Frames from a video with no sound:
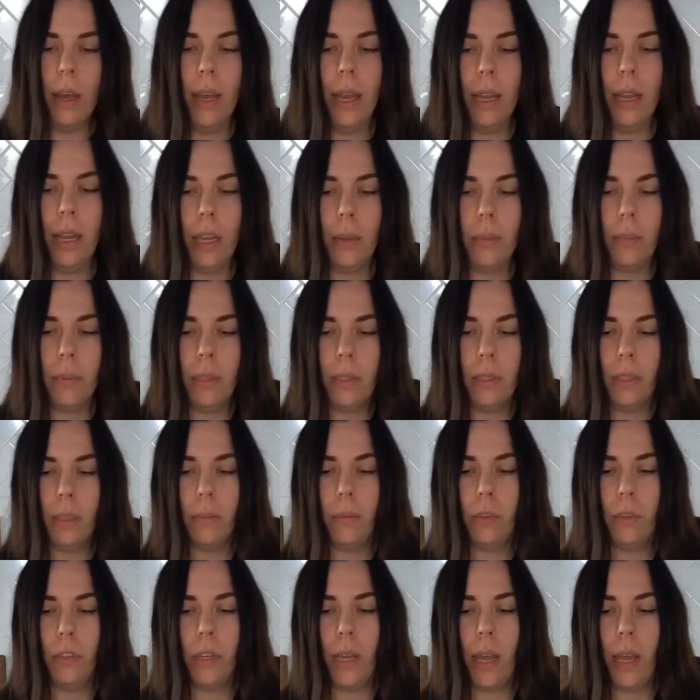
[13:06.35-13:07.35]
I missed
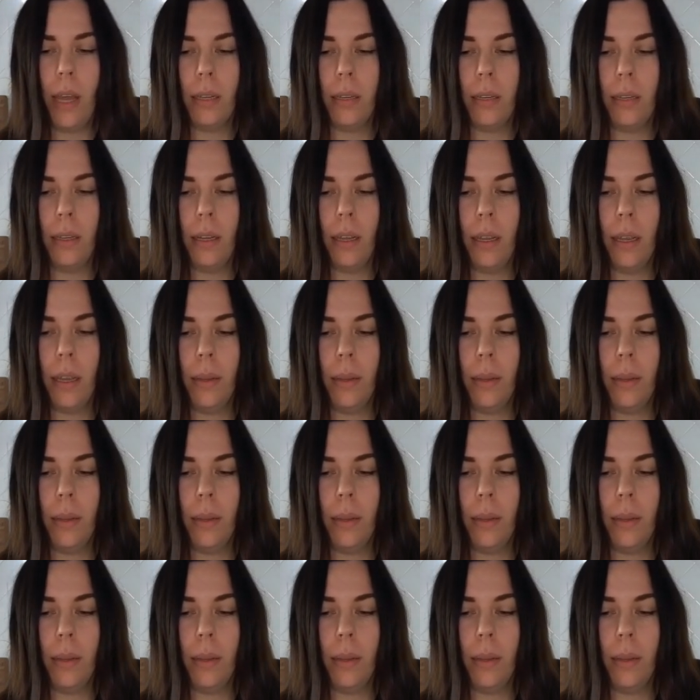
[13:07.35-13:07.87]
some chat, didn't I?